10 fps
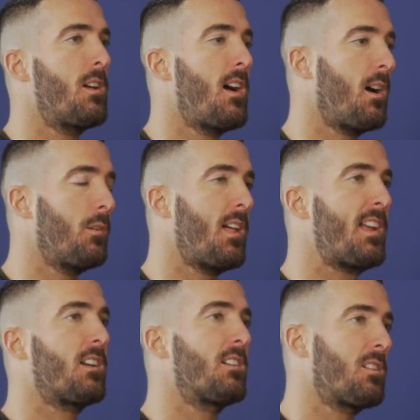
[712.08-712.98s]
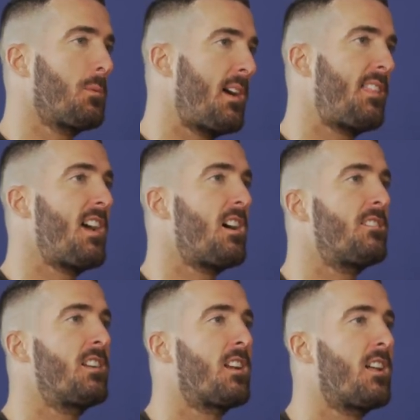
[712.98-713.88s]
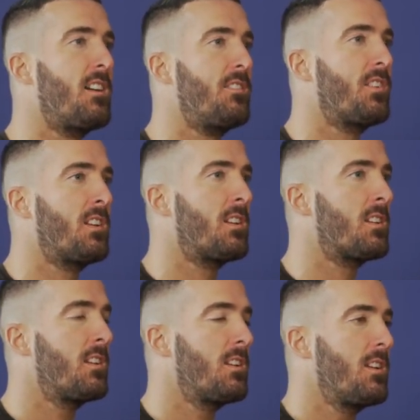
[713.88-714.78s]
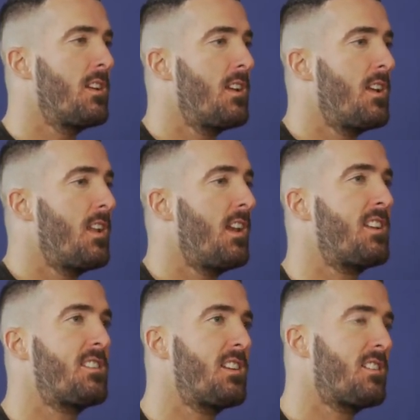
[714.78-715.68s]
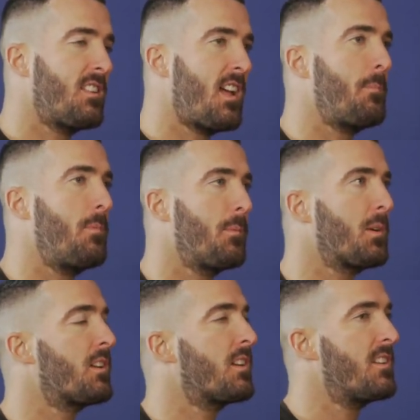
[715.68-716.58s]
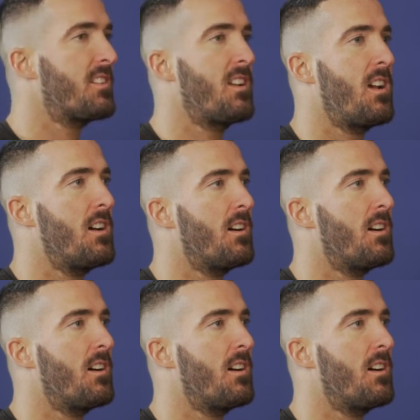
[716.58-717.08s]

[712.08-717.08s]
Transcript: how they got to where they are in life and listening to them. I'm a good listener. I